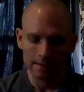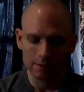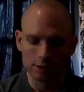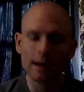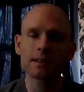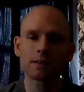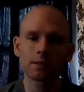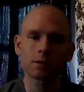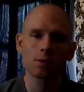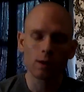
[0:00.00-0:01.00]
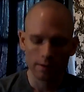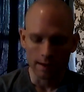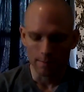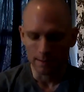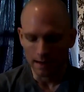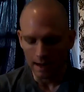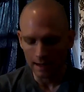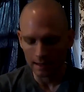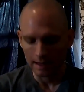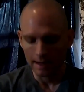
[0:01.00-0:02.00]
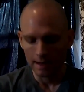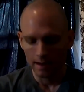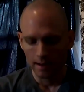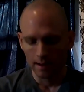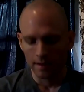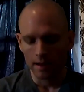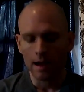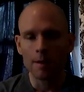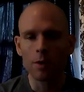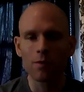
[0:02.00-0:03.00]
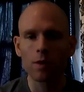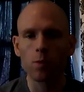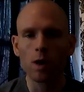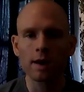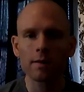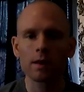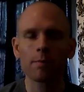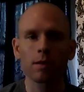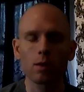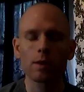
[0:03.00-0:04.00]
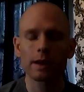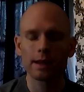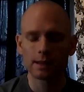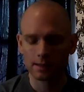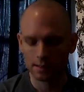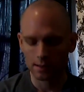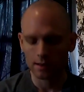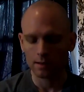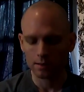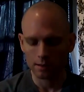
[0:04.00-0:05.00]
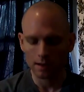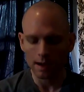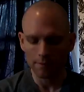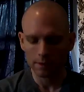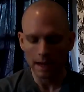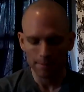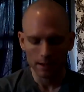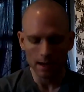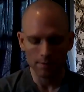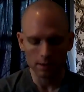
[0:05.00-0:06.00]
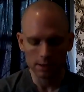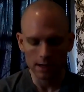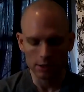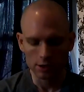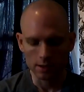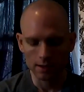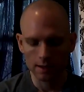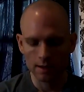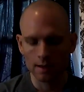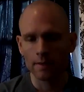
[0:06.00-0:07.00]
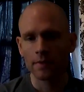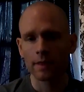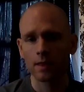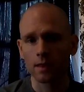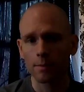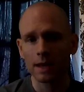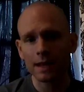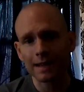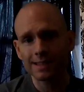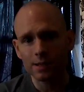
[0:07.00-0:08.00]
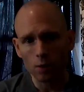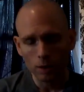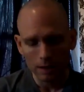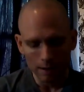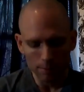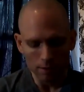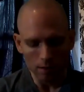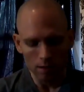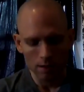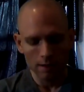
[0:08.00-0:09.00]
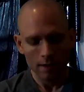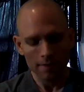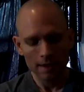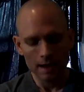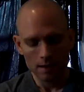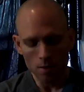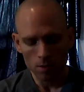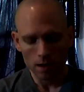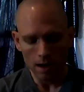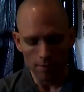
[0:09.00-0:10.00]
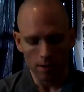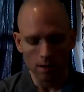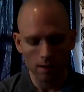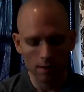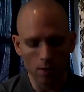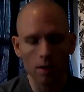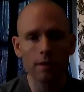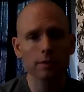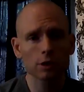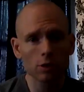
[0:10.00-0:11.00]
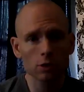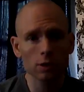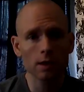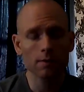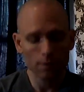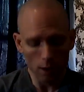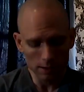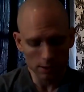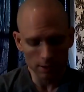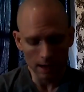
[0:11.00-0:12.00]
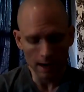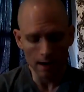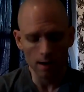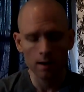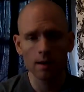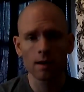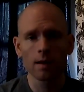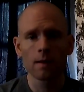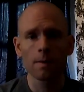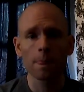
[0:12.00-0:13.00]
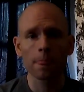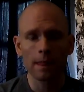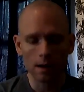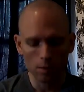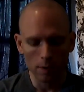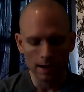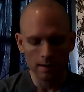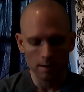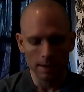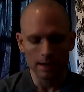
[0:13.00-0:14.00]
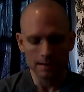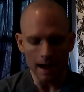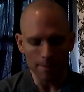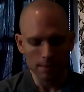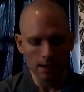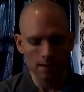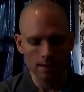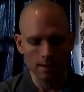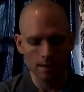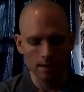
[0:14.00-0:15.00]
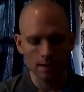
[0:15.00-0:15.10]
and try to distort them daily over one employee's taped conversation. The media is so liberal that they don't cover all the children in foster care that are waiting to be adopted,